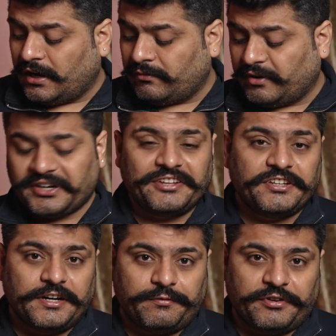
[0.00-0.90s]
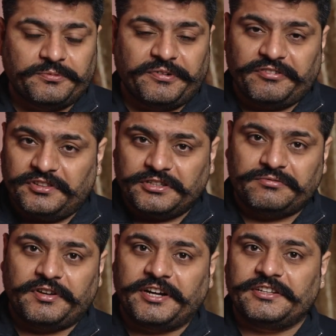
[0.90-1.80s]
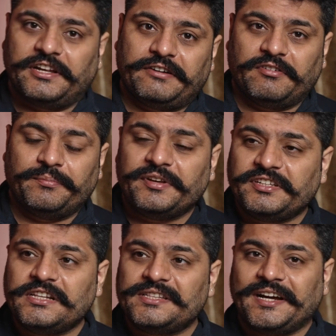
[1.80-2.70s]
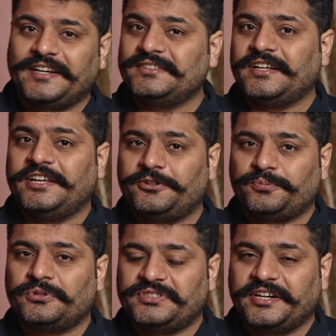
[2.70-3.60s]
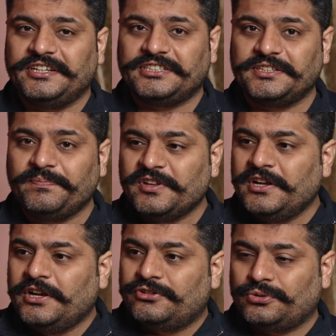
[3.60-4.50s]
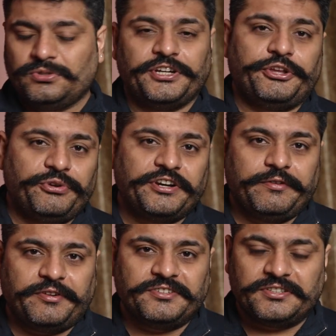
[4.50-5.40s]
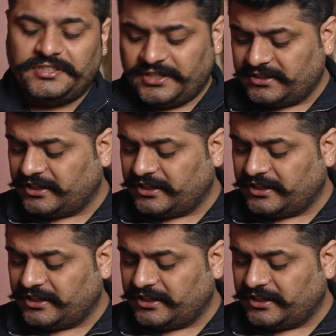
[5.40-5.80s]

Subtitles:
What is the difference between this one and that one? Basically, that is the esports edition, so the tuning difference is there.